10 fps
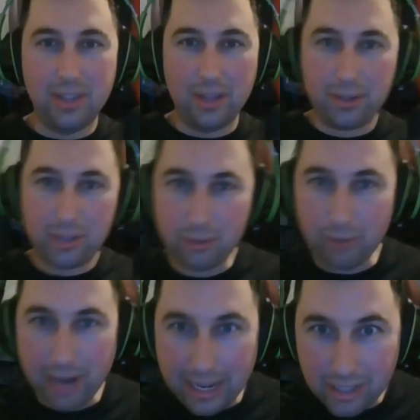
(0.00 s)
Another
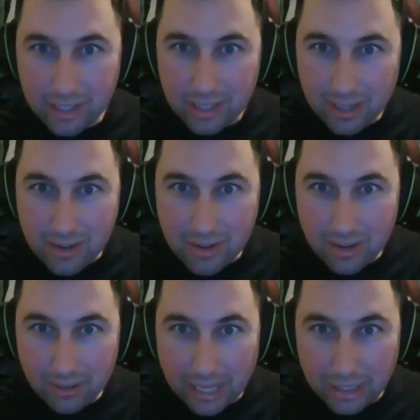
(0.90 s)
scratch.
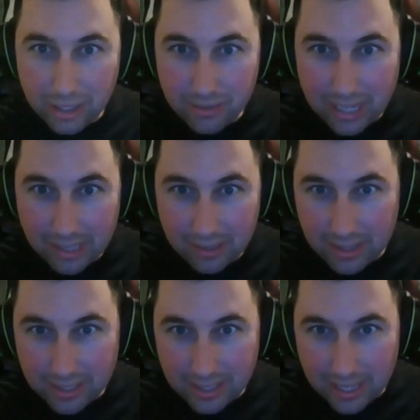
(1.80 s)
A Legend of Zelda
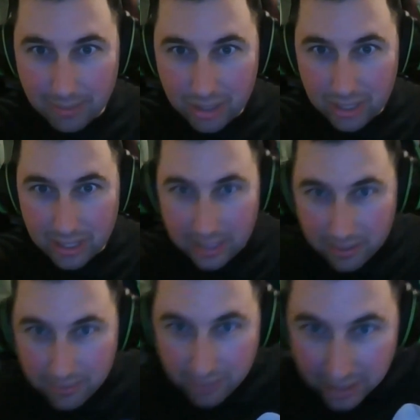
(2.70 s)
this time. Looks like
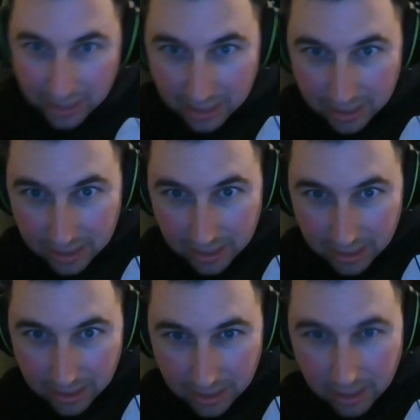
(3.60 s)
he's fighting.
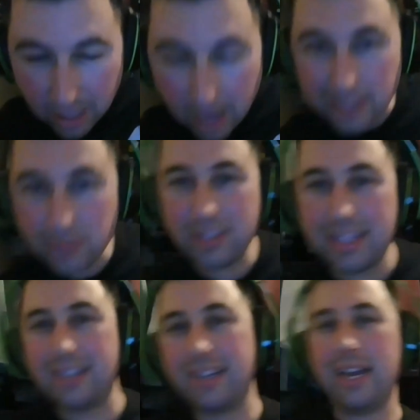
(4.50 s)
Oh, he's fighting
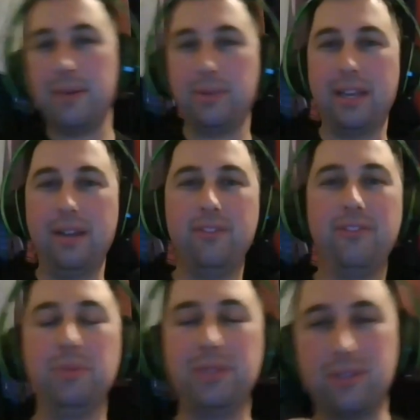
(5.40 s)
that guy with. I don't
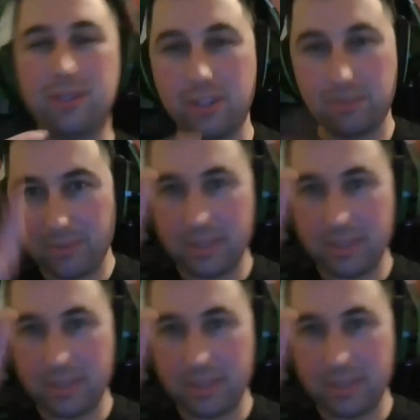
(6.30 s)
remember what they're called.